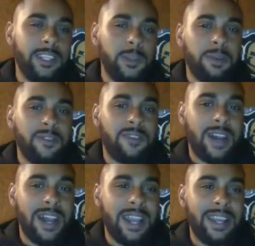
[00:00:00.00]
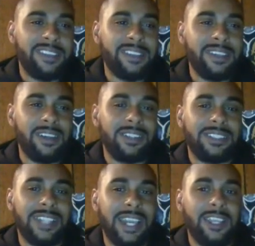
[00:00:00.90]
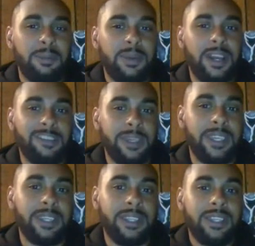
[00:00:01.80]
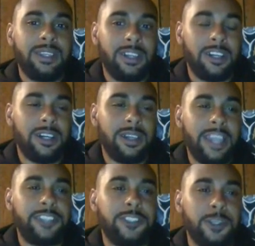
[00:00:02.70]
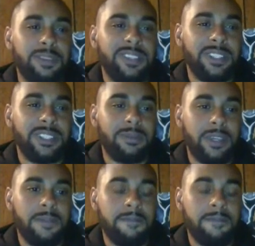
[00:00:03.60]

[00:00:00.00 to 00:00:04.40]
What can you provide as a young tight end prospect at your position, man?